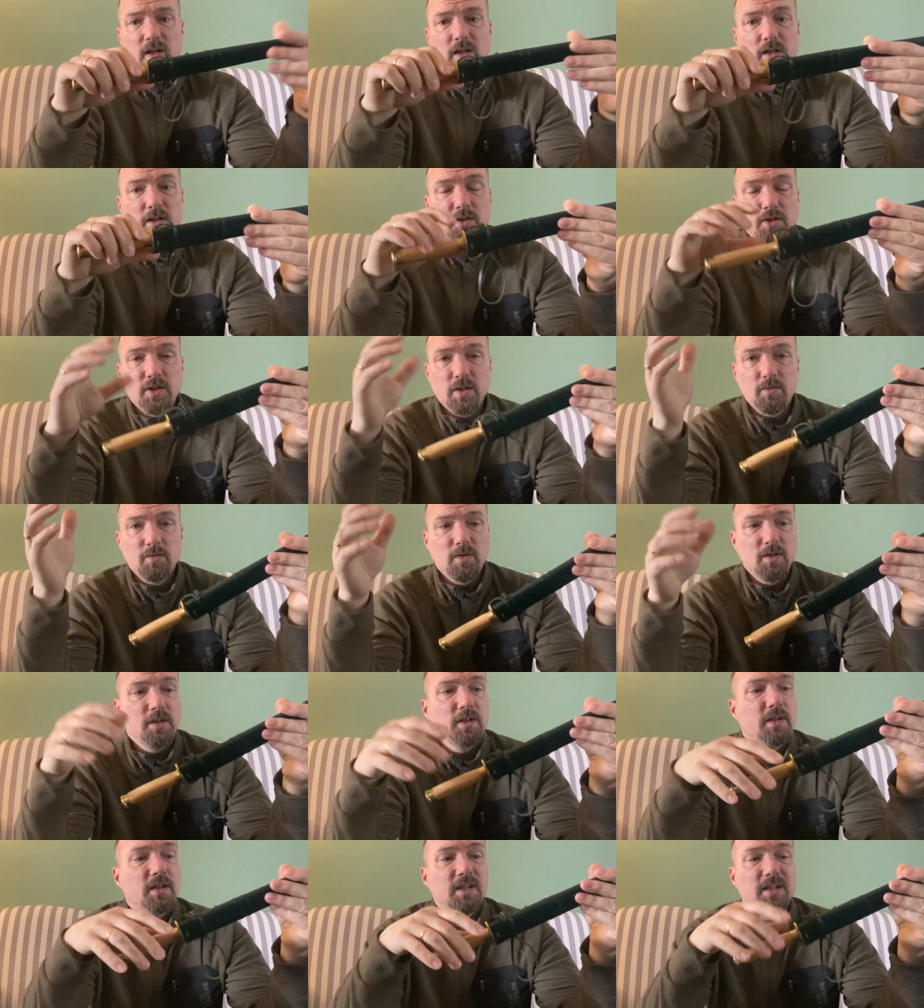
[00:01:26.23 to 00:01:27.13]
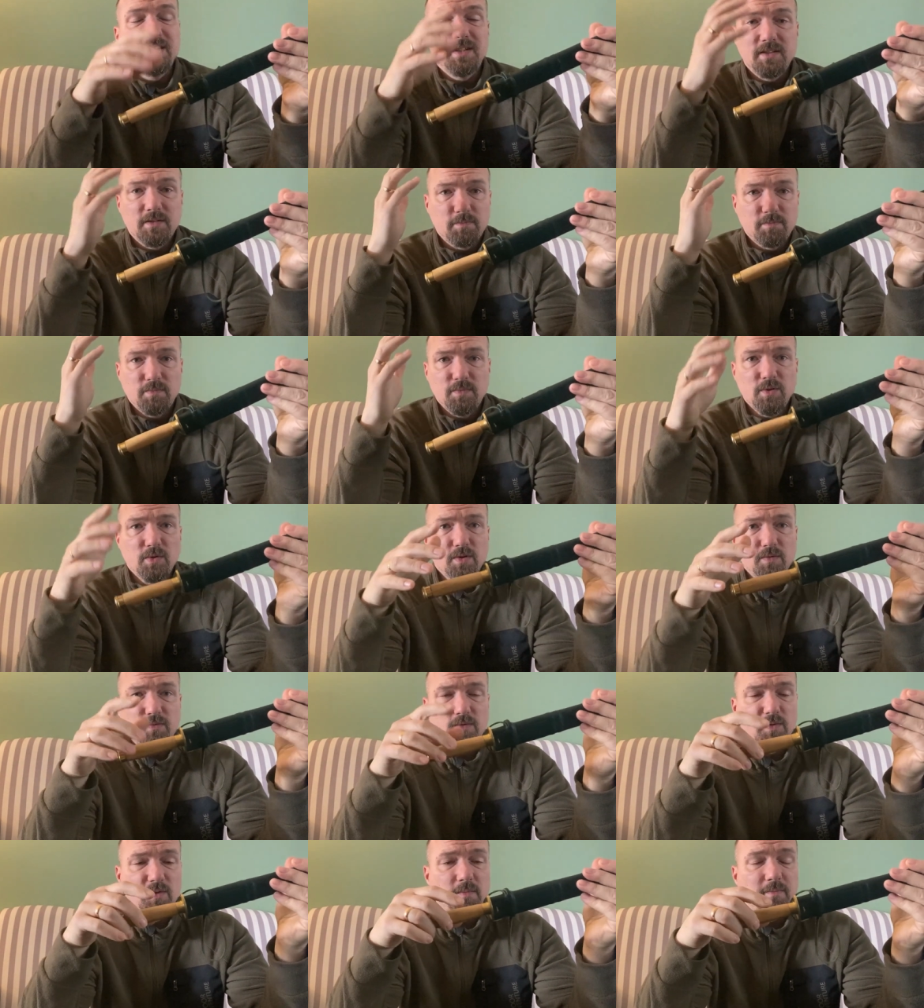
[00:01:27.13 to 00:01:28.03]
in generally it is
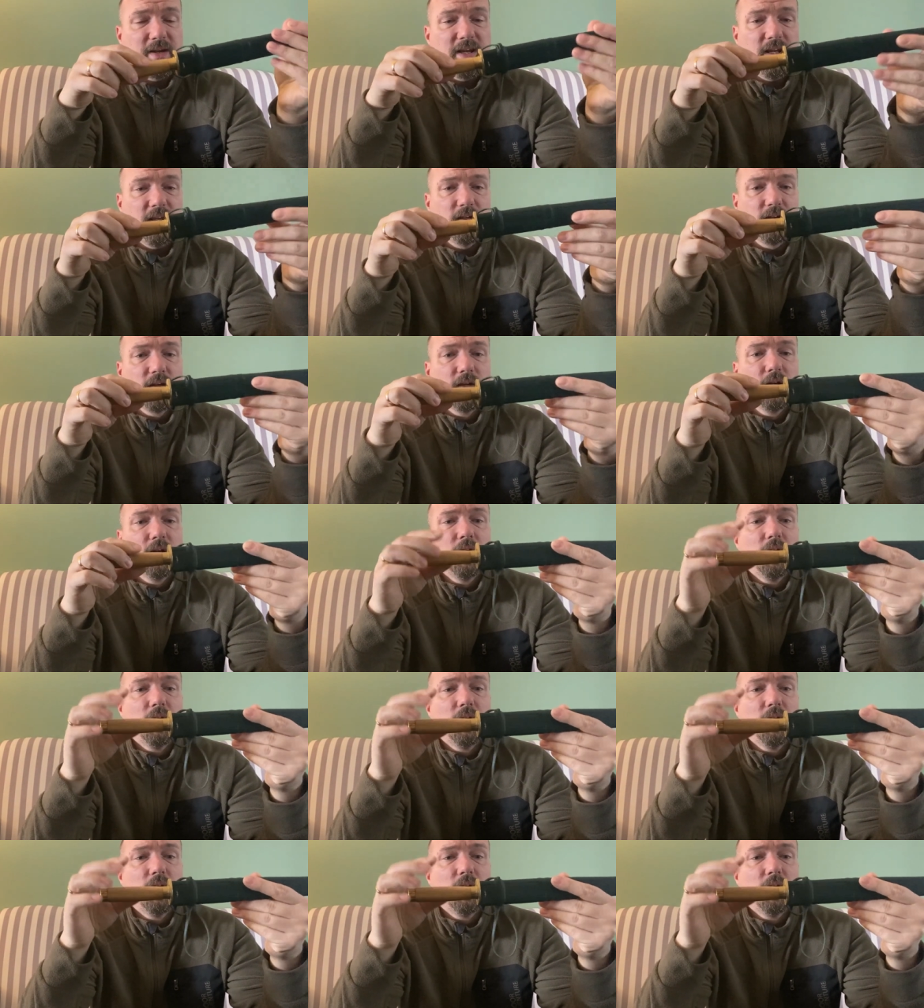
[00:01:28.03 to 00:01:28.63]
beautifully made.